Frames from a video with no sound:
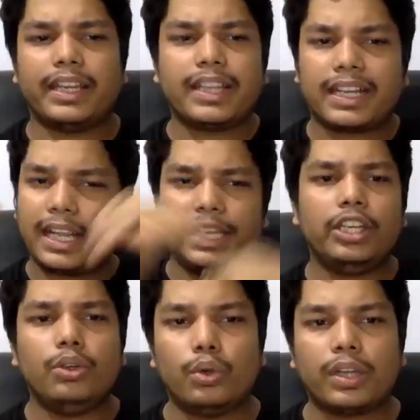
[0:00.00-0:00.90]
like that,
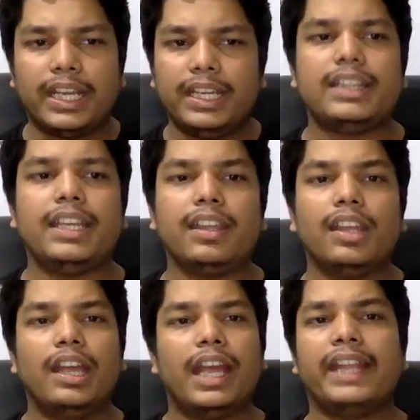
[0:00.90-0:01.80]
any note, anything,
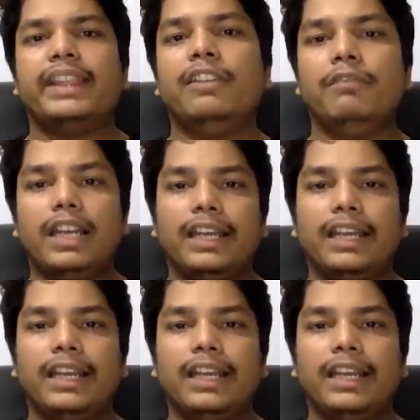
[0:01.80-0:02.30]
and then we'll